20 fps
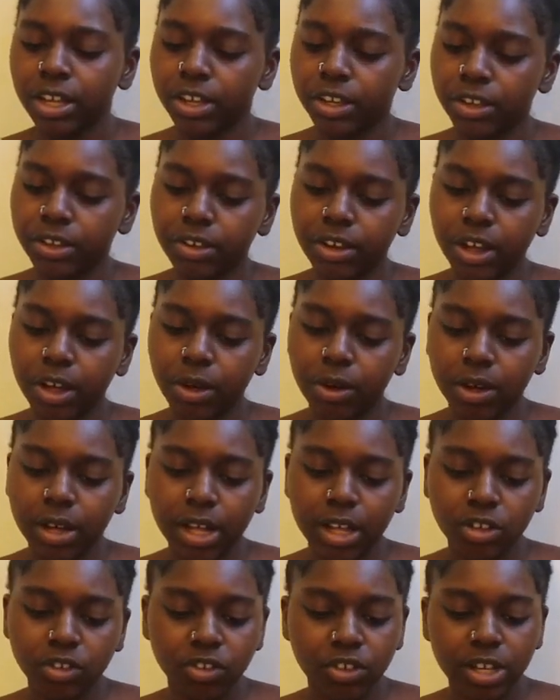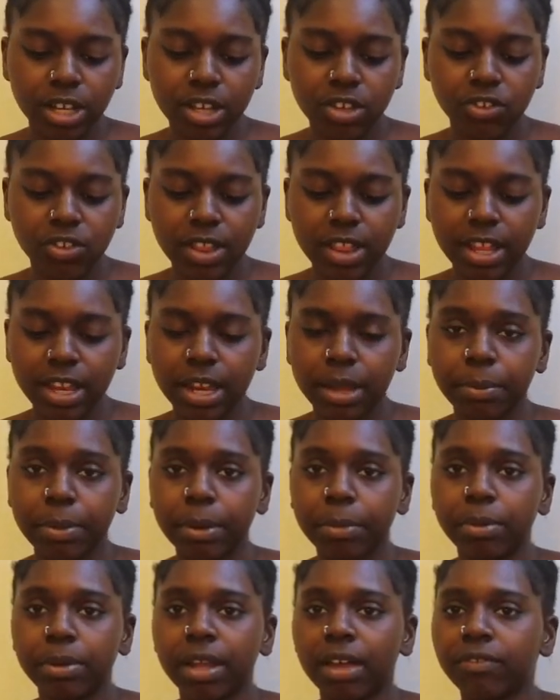You know, because shit is just hitting
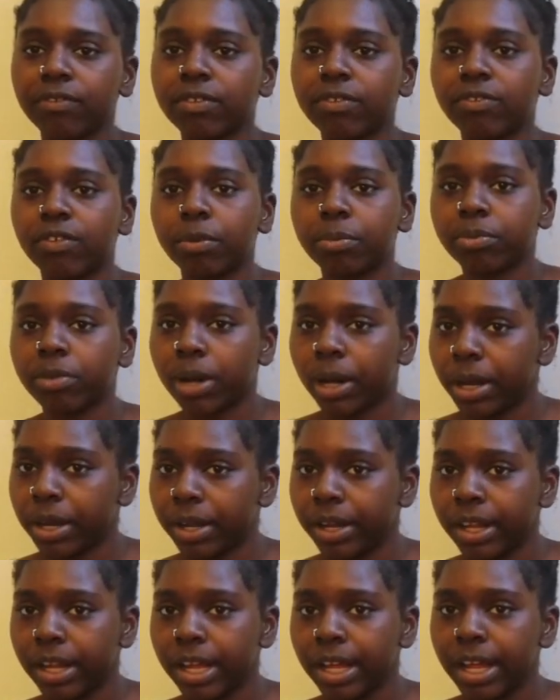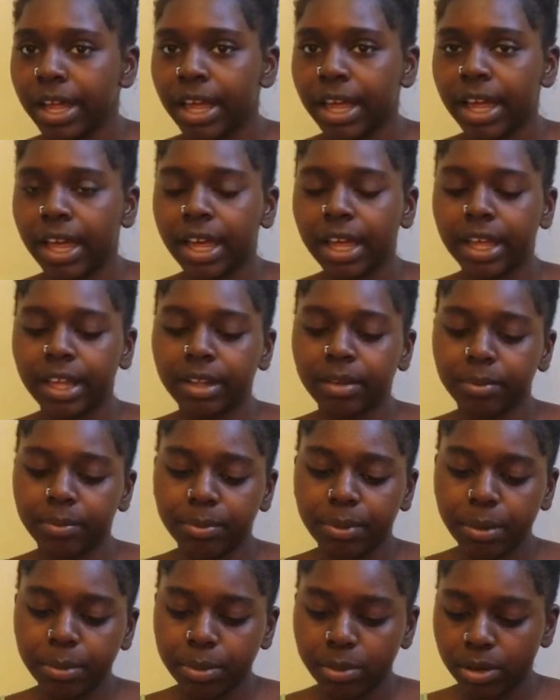people left from right. And
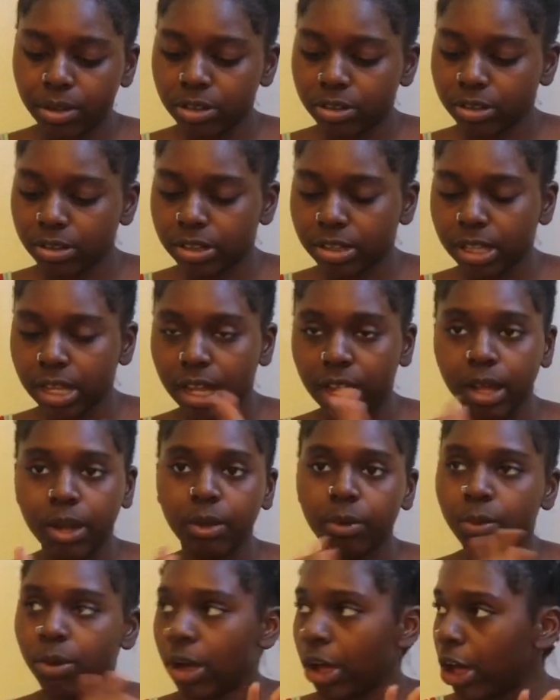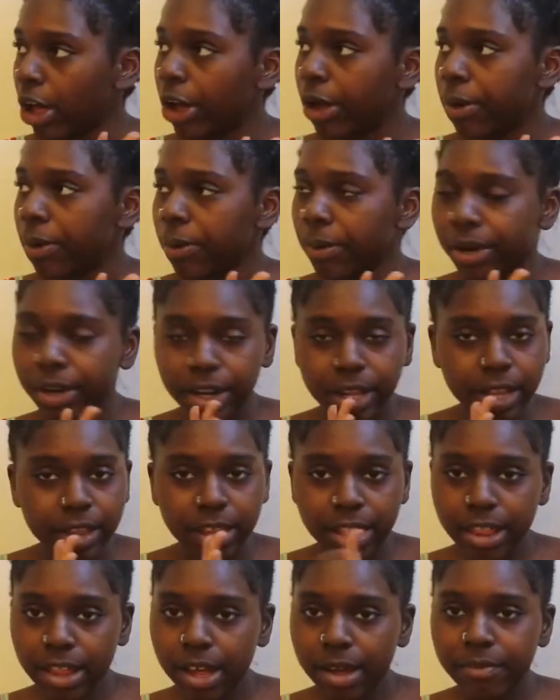people are just like, whoa, where did
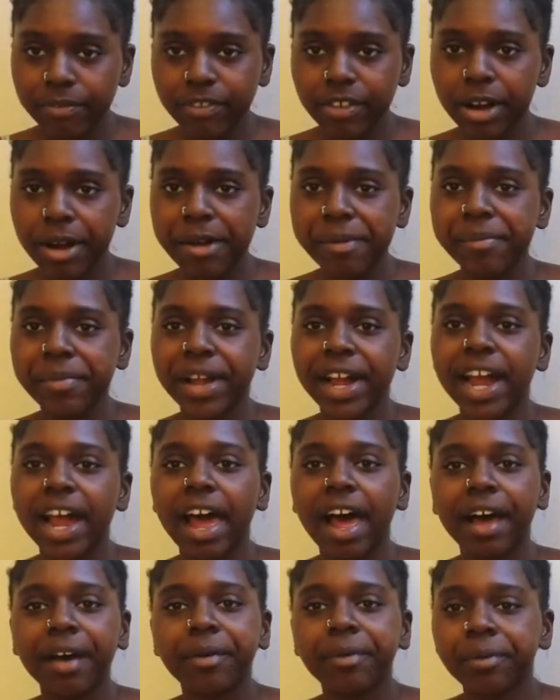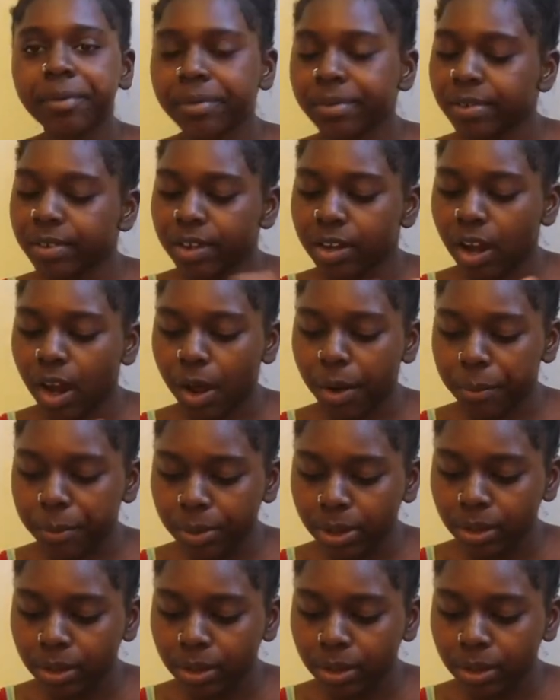this come from? Yeah, you know.